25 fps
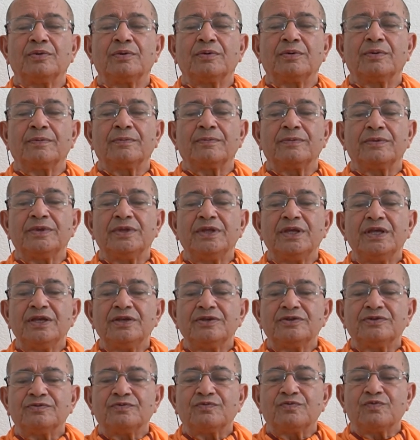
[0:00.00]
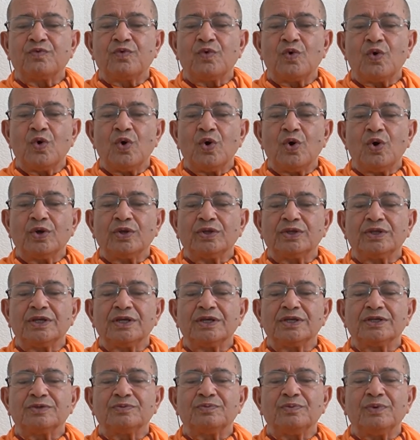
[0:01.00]
these four
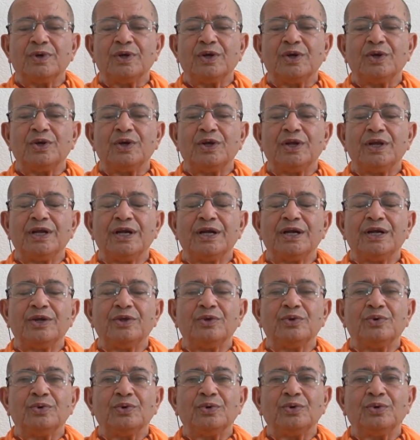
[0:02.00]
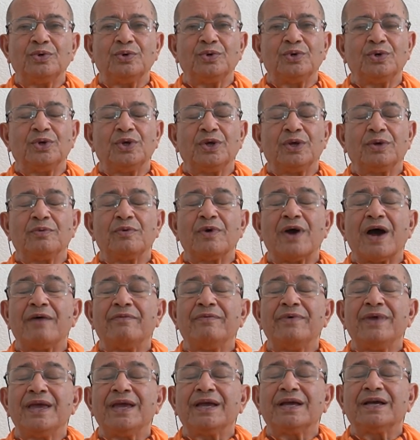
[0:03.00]
things will lead you to
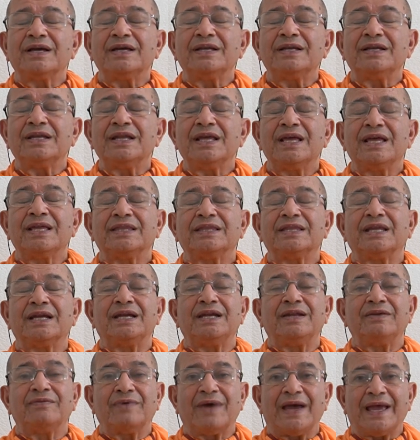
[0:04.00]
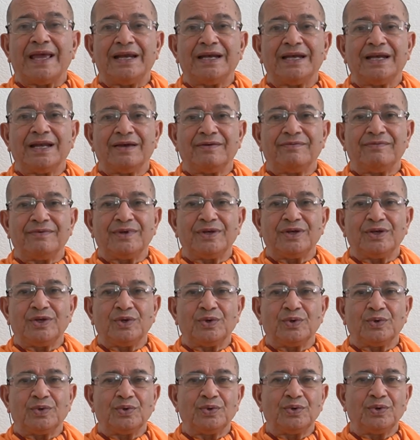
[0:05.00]
awaken the divine love in
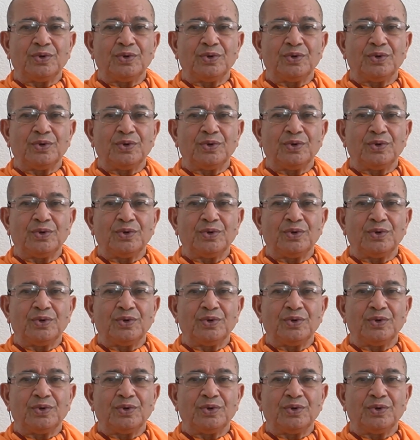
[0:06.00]
you.